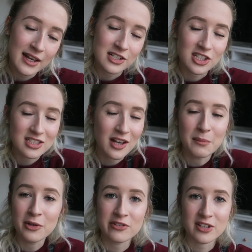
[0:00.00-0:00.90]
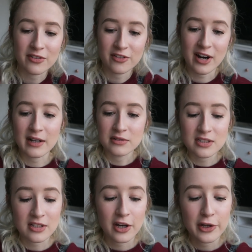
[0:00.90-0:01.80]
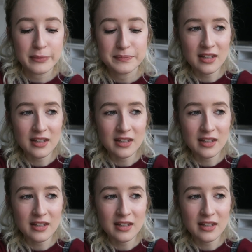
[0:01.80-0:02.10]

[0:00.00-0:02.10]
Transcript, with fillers: and just like move stuff around so I